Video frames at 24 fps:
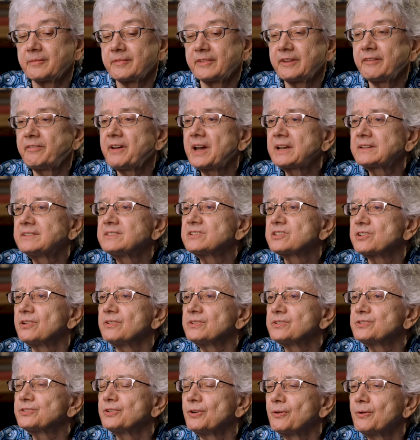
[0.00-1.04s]
The fact is,
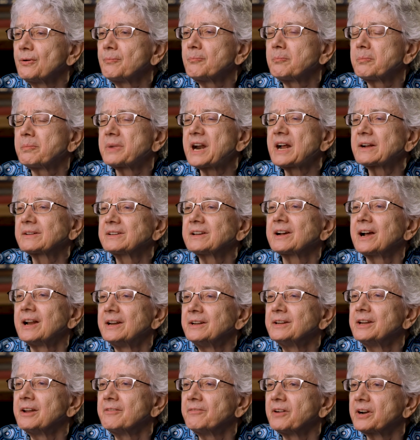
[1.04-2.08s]
Jenson practically
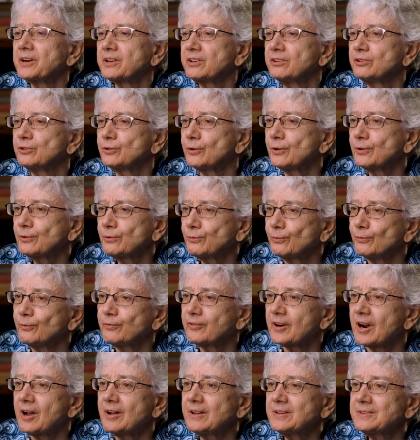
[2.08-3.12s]
never returned to
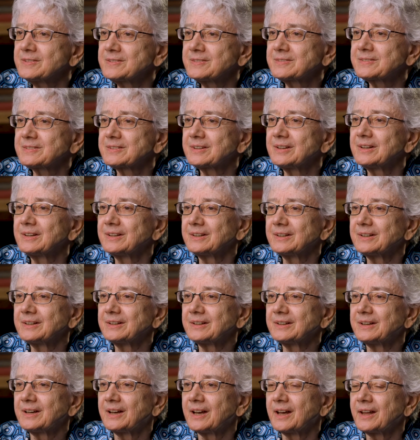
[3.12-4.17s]
France.
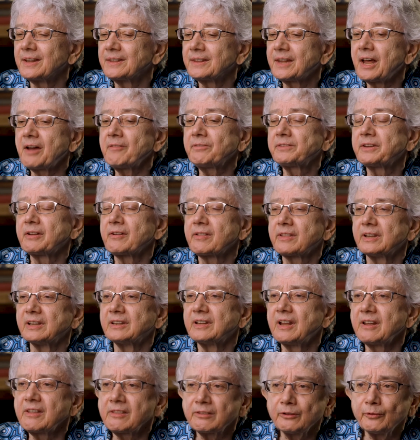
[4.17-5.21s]
And after the
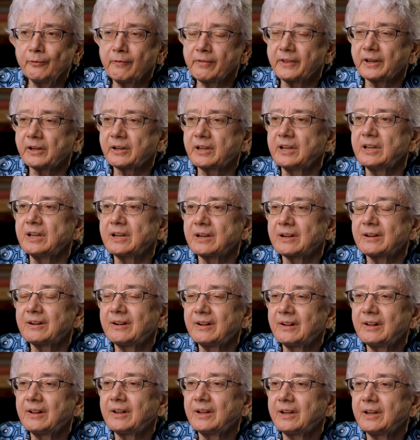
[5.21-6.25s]
death of the king,
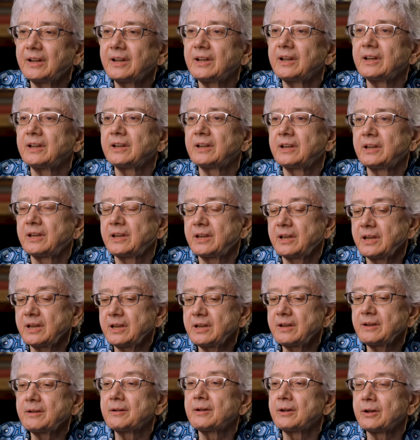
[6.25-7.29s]

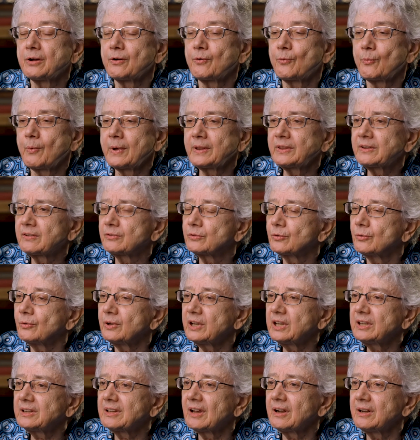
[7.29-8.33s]
he went to
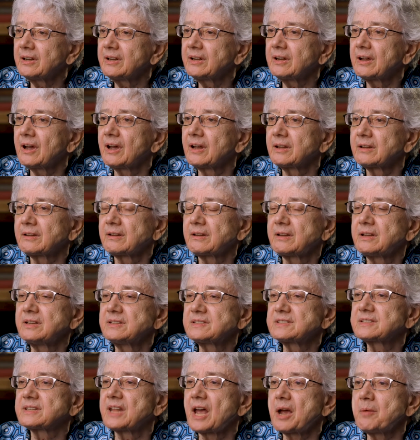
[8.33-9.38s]
Italy and he
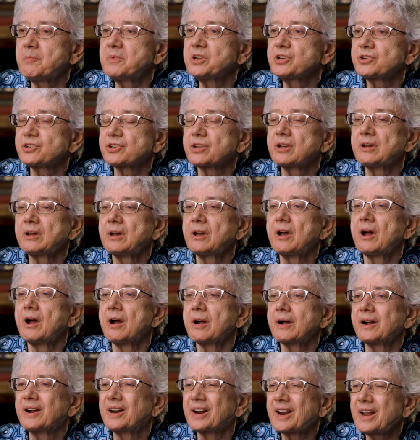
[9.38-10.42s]
established a
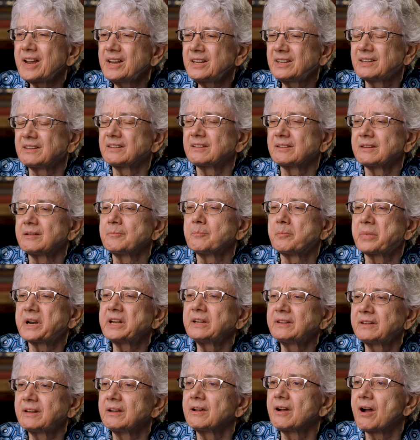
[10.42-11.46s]
great
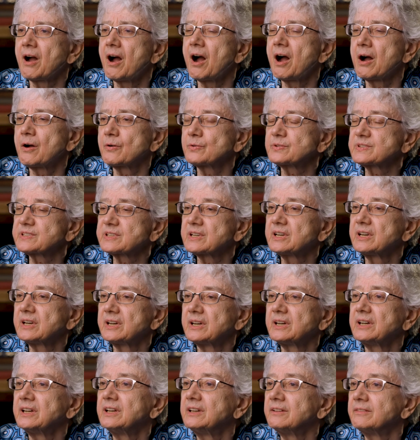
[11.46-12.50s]
printing house
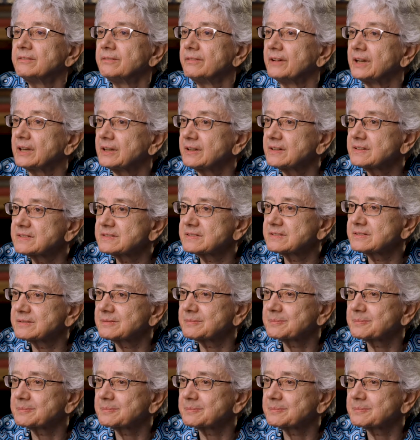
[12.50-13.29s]
in Venice.